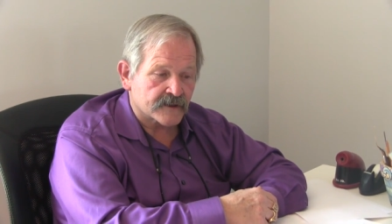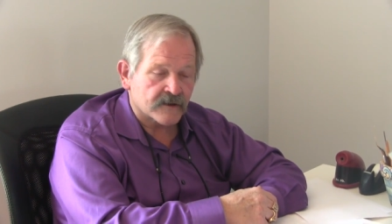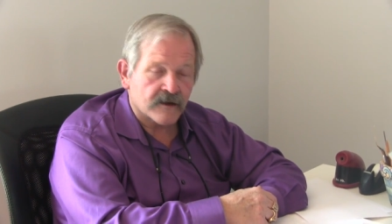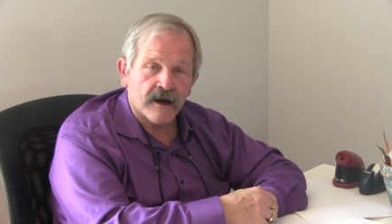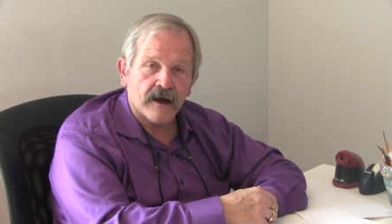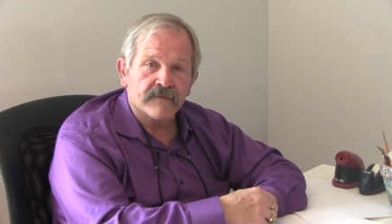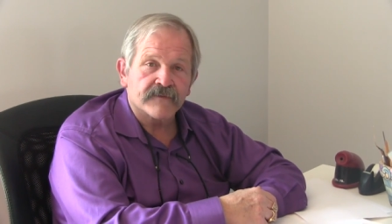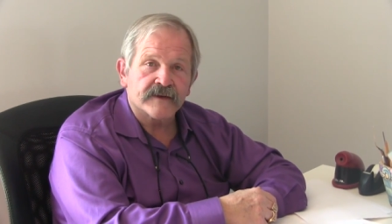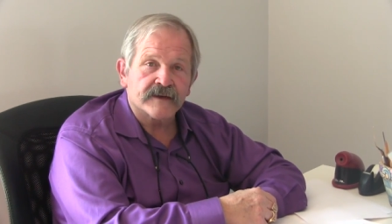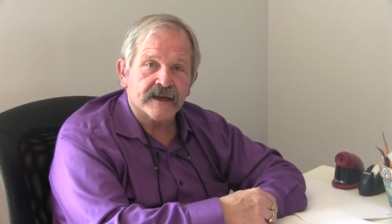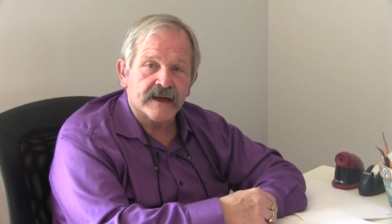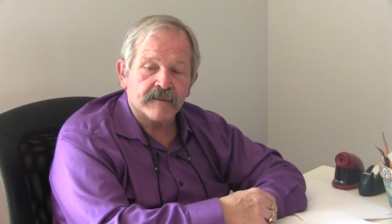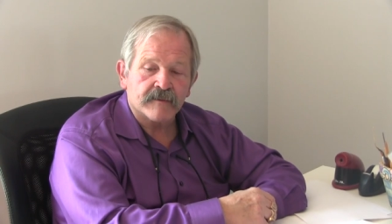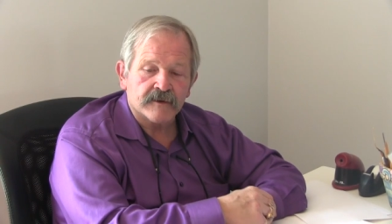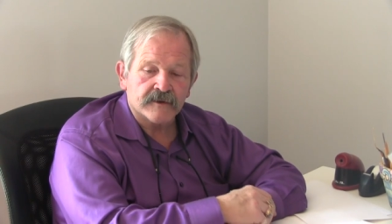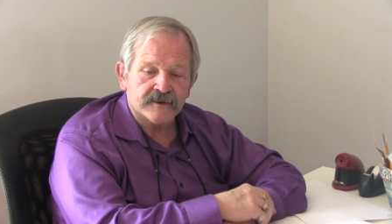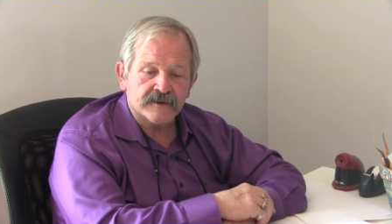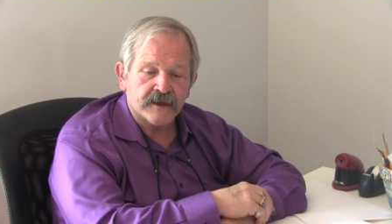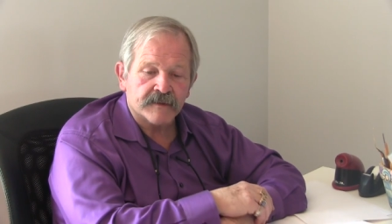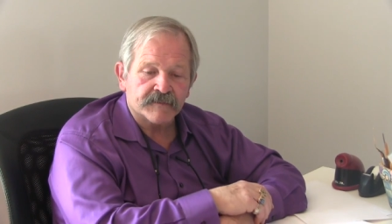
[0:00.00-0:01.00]
coffee
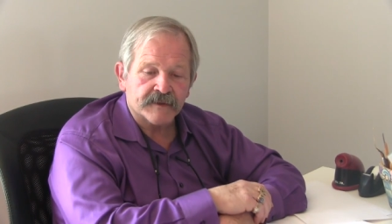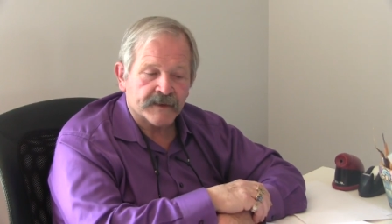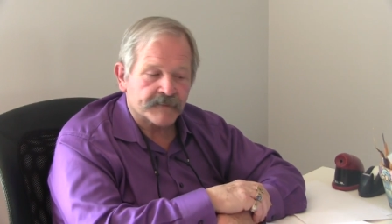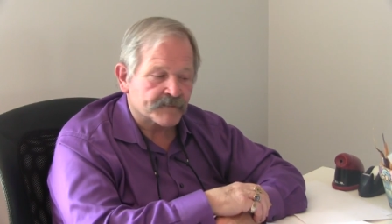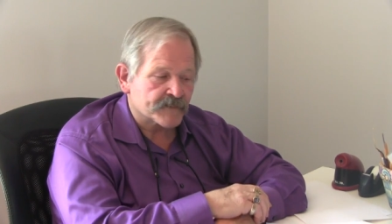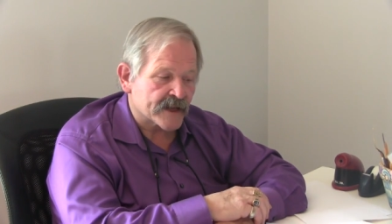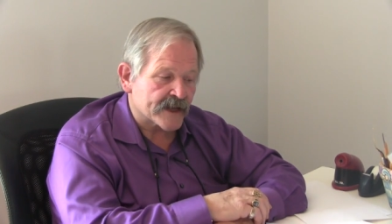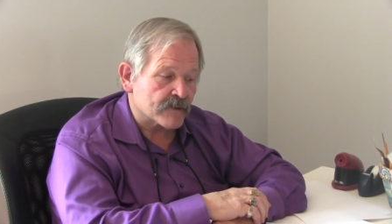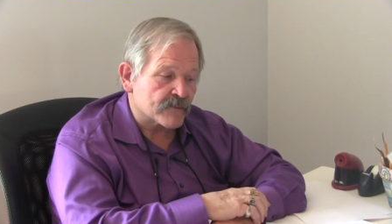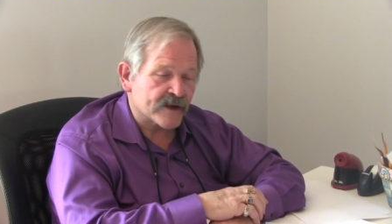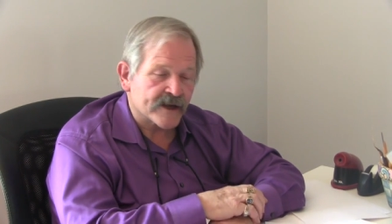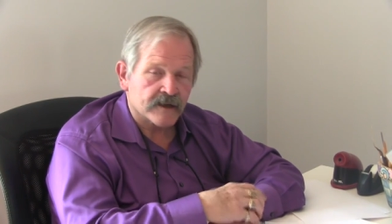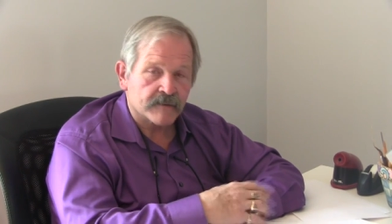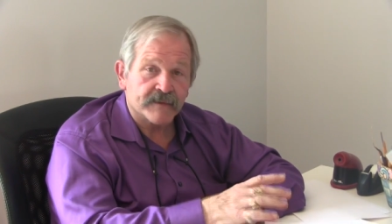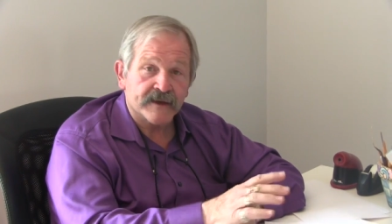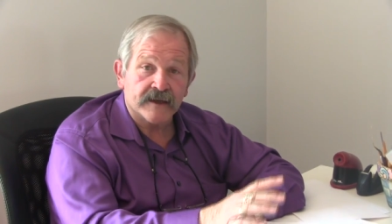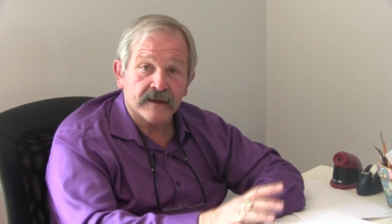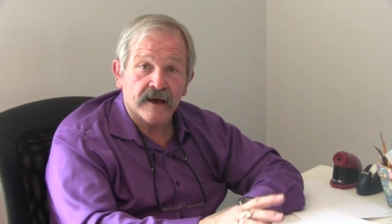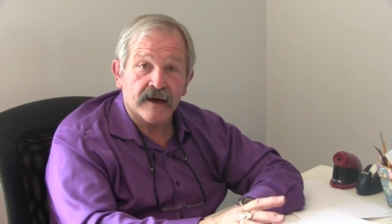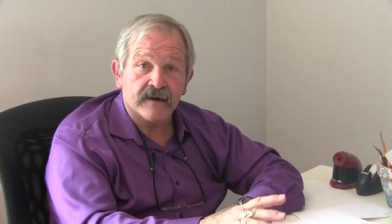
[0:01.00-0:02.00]
table or something. Anyway, it'll
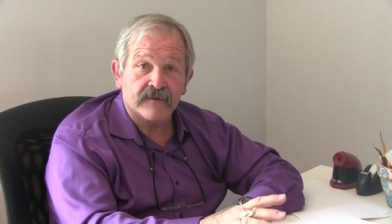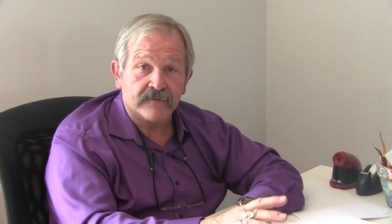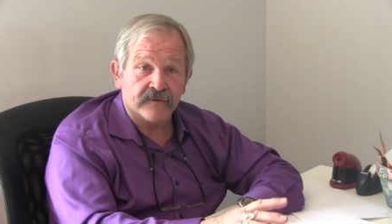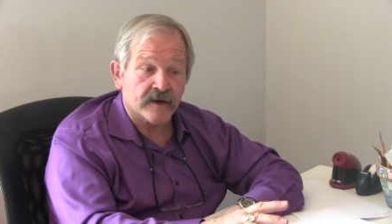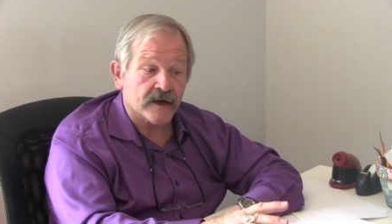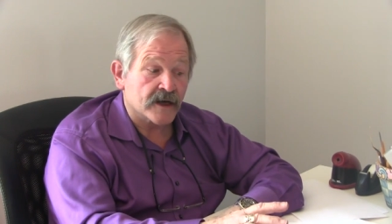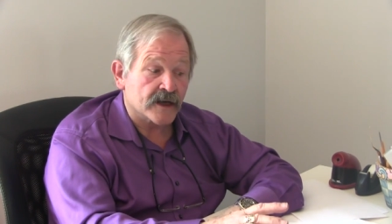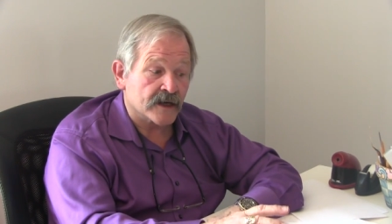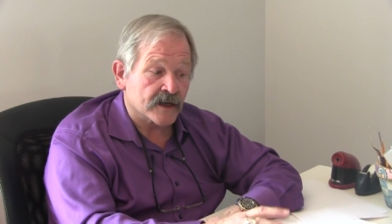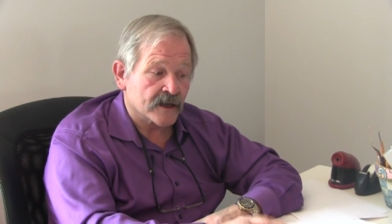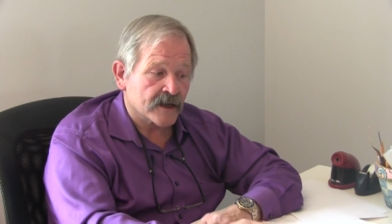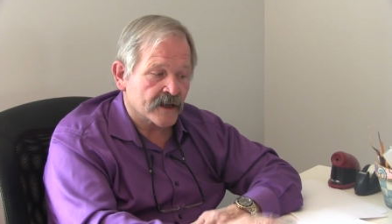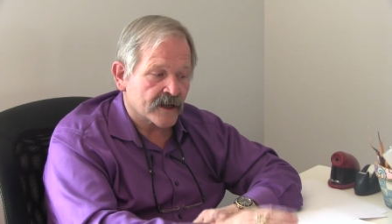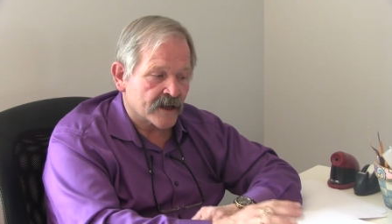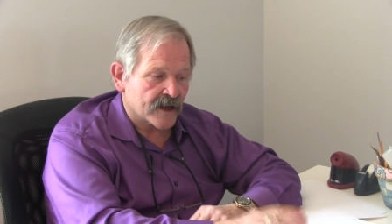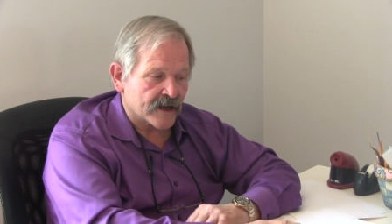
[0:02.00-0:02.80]
be a lot of fun.